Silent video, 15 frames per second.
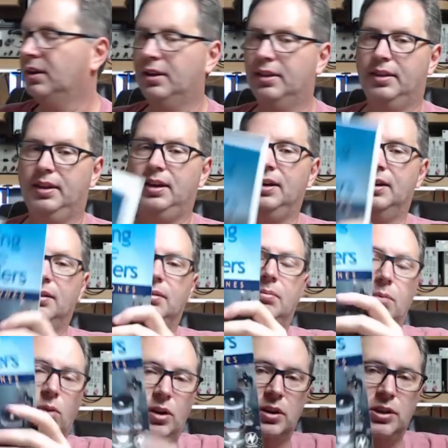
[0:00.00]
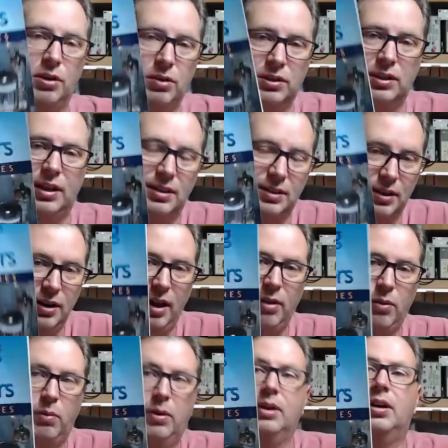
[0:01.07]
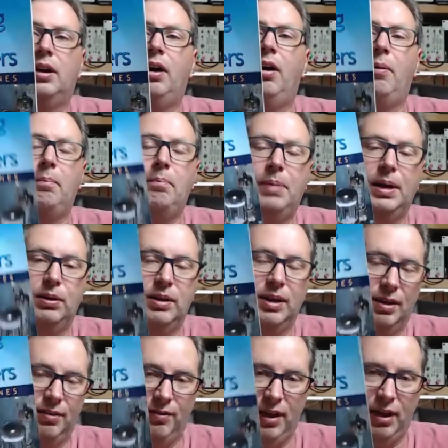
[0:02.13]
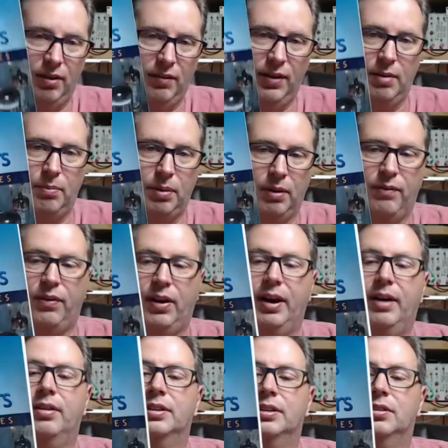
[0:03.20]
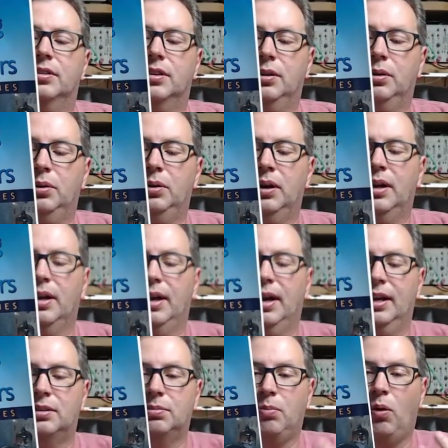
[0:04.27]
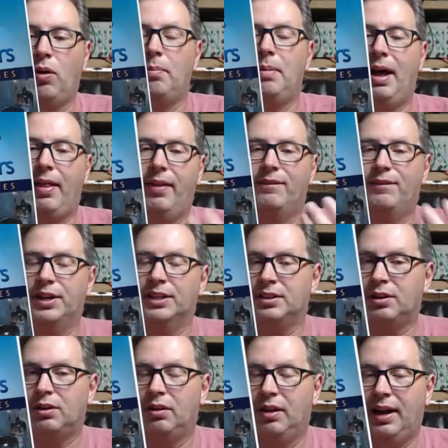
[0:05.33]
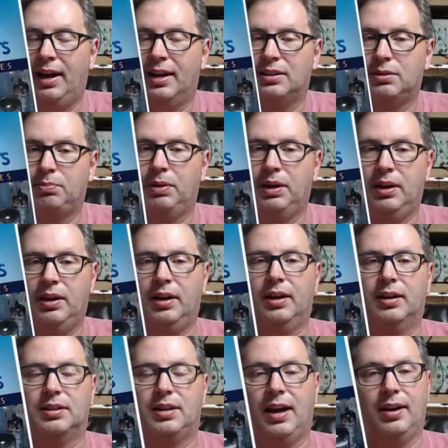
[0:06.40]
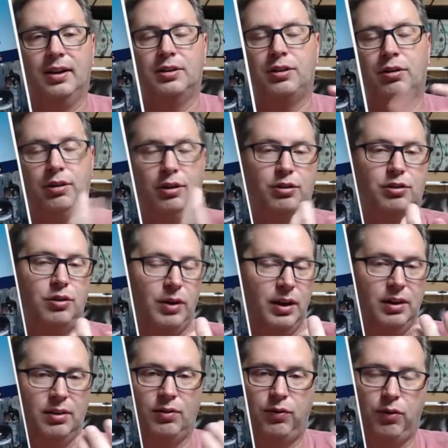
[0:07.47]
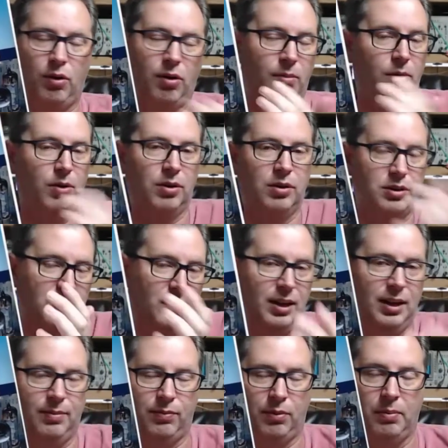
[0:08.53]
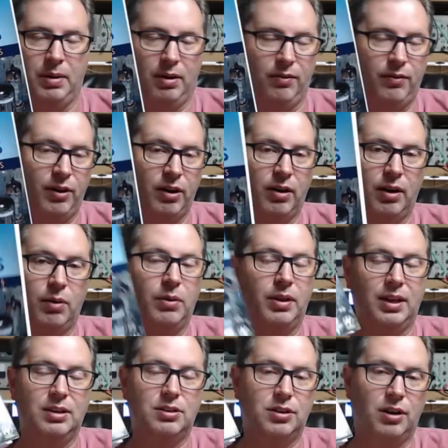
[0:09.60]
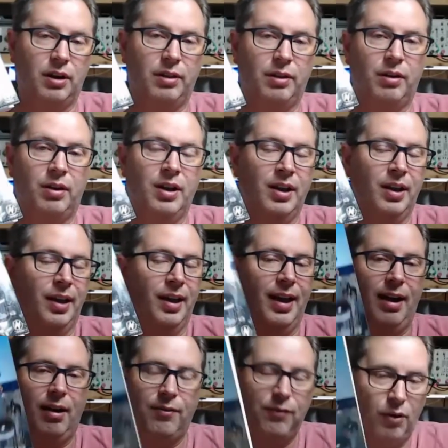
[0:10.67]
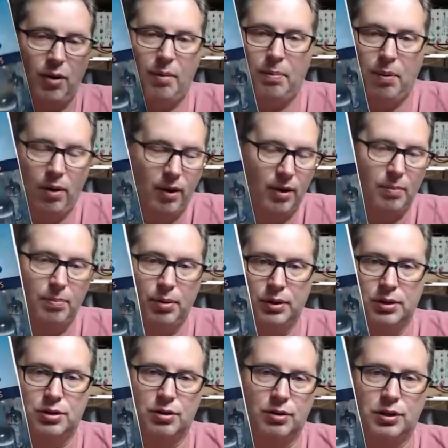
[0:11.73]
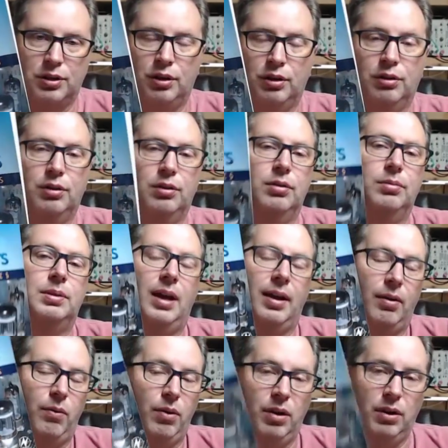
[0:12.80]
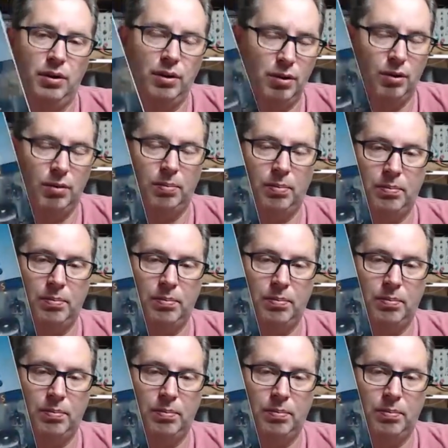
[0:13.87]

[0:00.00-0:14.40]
Then Morgan Jones has another one called Building Valve Amplifiers, and so it's more about the physical aspects, how to turn your transformers to keep from interfering with each other, how far apart to put your tubes, how to run your